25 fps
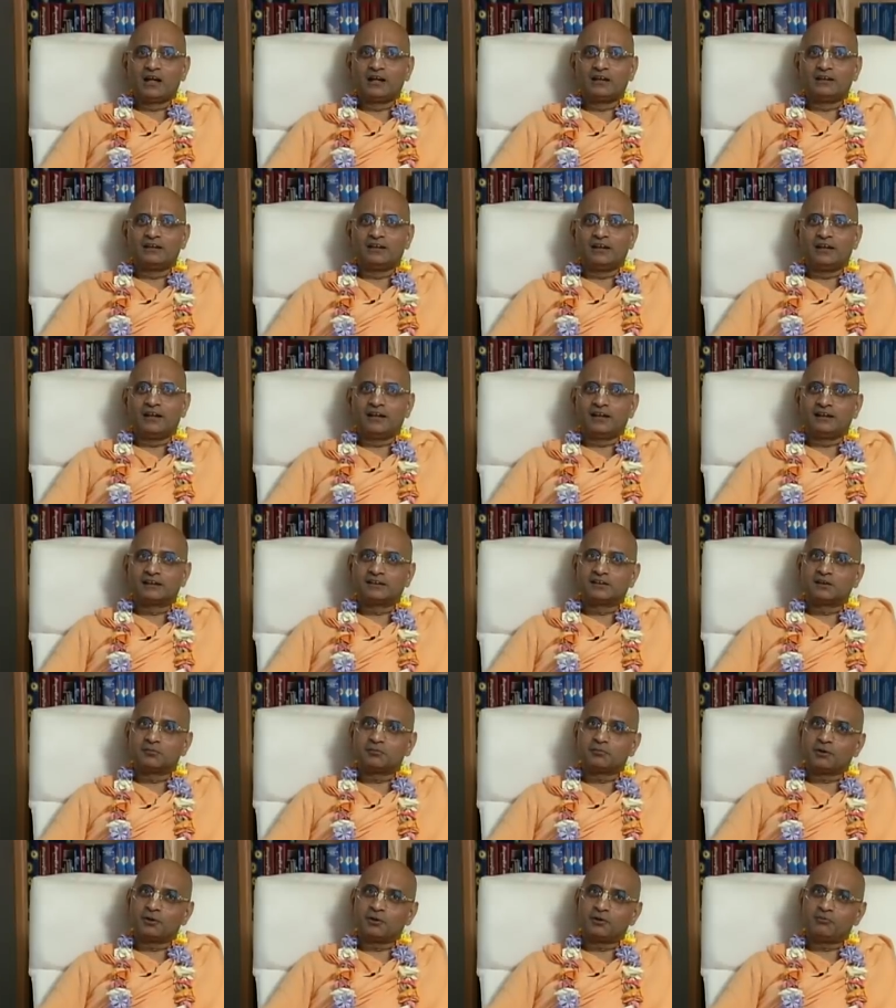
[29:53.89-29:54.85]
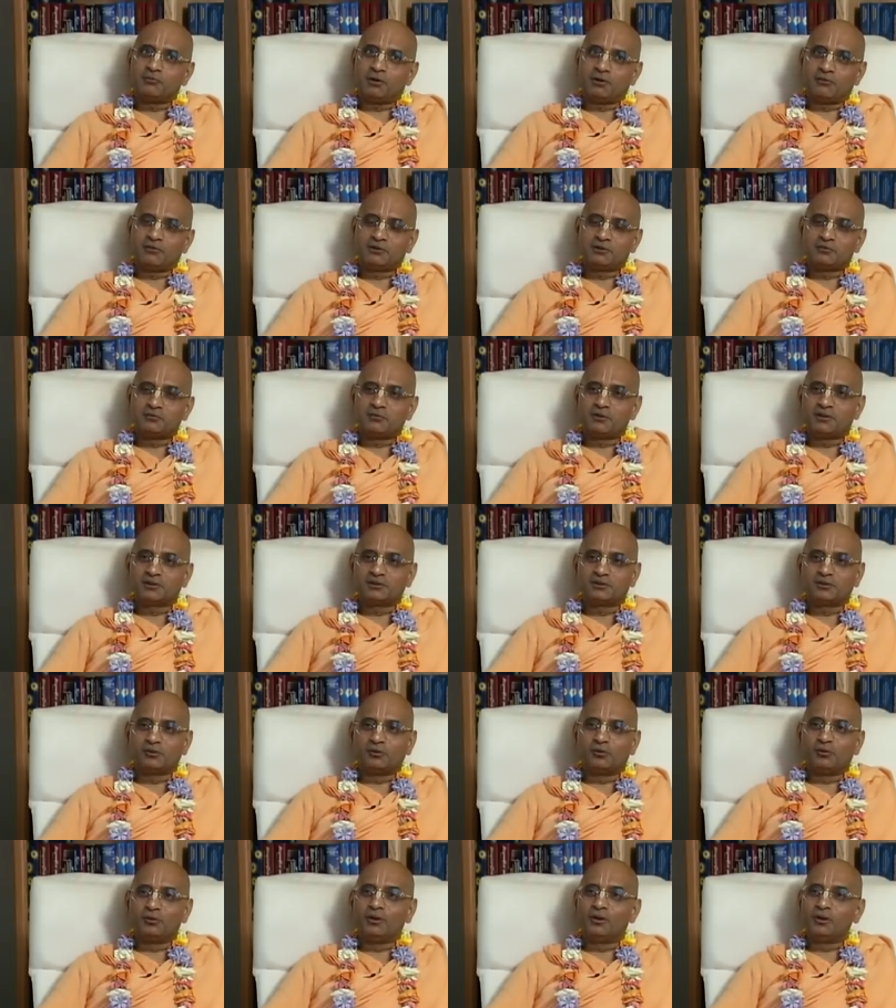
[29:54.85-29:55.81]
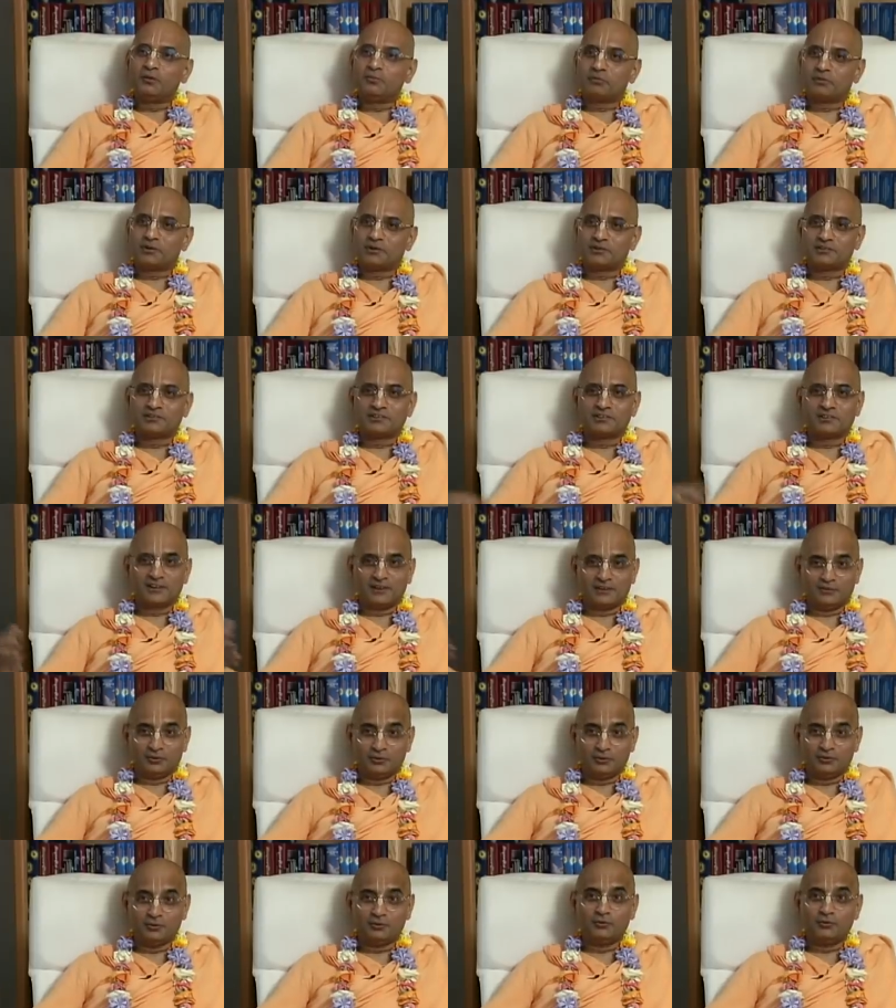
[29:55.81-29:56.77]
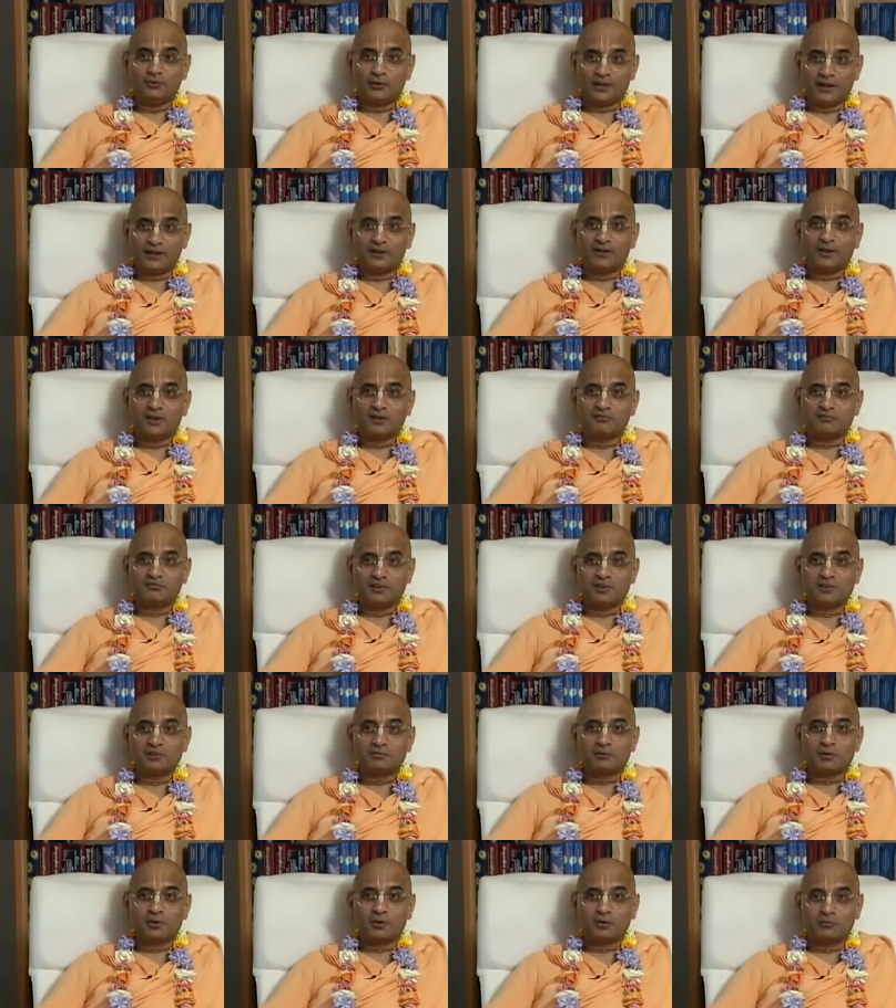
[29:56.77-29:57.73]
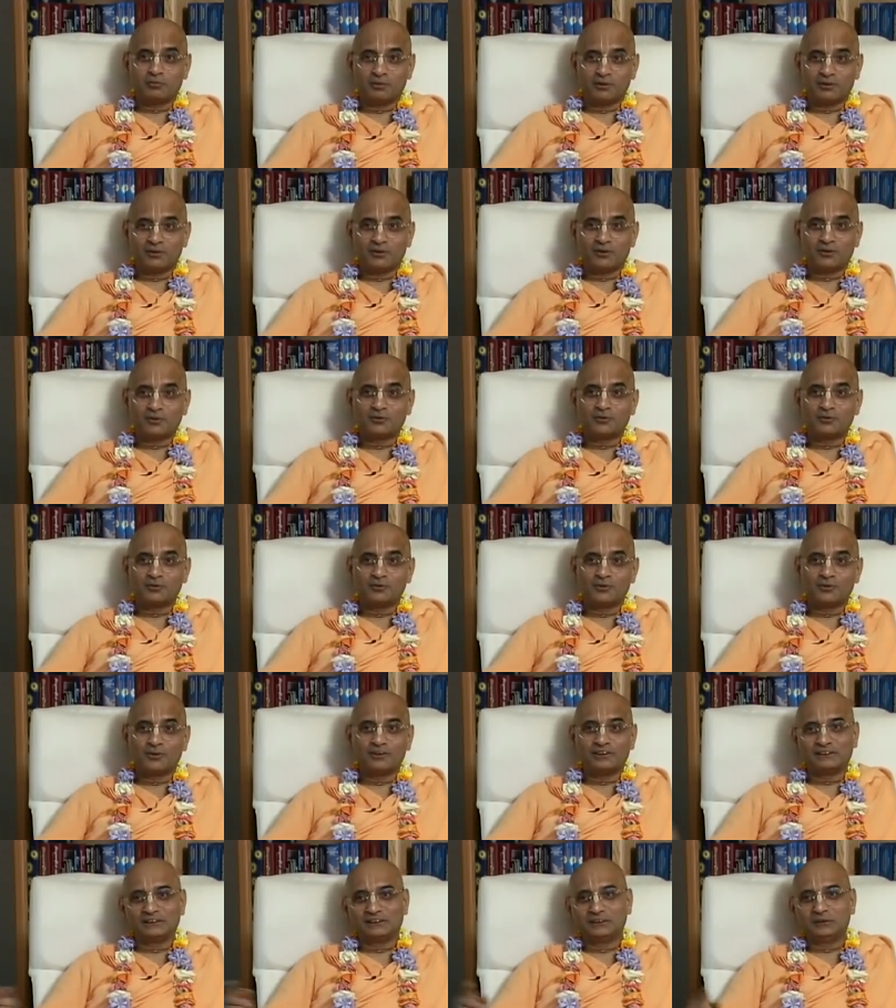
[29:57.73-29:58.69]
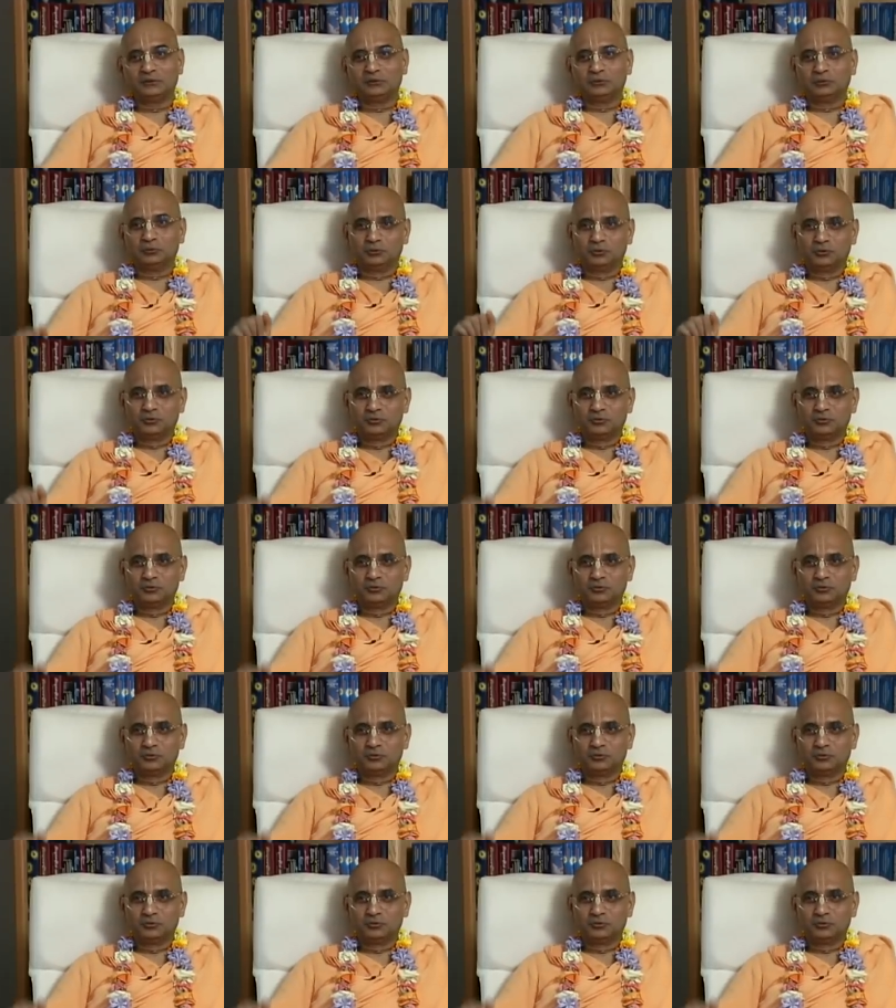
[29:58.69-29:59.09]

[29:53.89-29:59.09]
Then I said, Babaji Maharaj, the only person who can convince Prabhupada not to go is you.